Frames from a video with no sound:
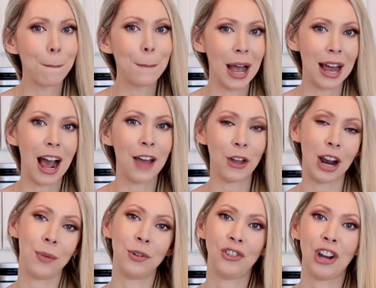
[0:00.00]
but I thought
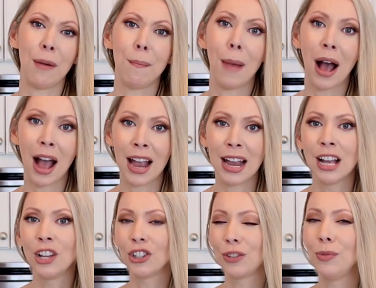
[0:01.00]
I would share
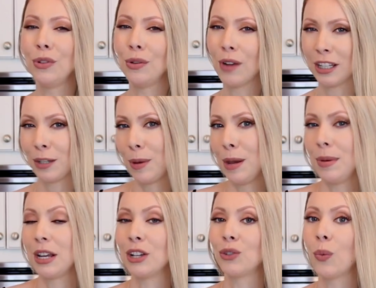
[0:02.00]
my smoothie recipe,
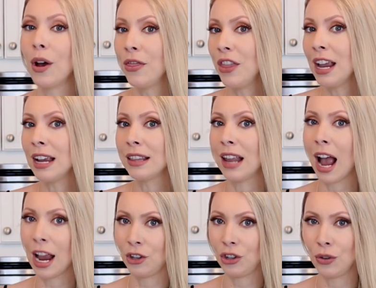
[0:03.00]
because one thing that
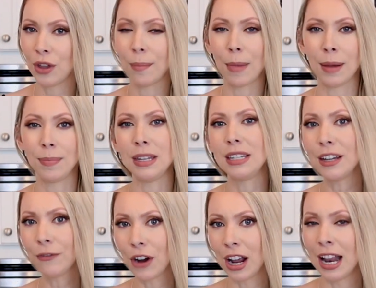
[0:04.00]
I do that might be
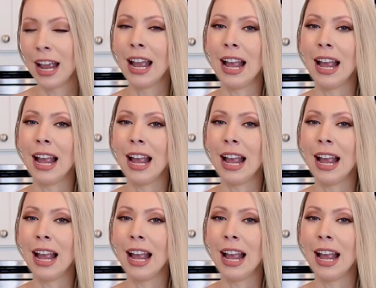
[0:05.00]
different